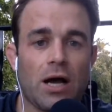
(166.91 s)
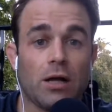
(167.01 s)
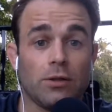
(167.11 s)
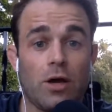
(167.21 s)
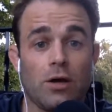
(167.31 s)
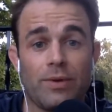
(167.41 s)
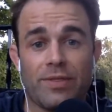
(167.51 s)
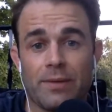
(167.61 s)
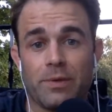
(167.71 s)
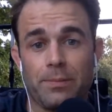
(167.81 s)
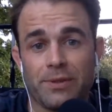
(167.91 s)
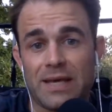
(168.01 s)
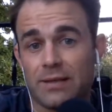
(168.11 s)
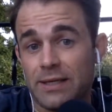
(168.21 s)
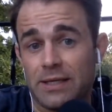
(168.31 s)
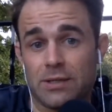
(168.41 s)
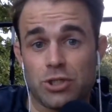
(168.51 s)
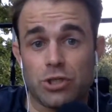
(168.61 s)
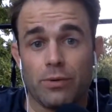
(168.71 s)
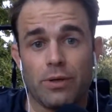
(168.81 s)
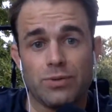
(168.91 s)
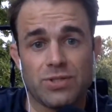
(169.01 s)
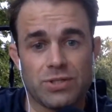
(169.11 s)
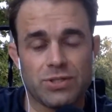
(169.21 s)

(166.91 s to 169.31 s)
Along with, I'm going to put that link in the show notes,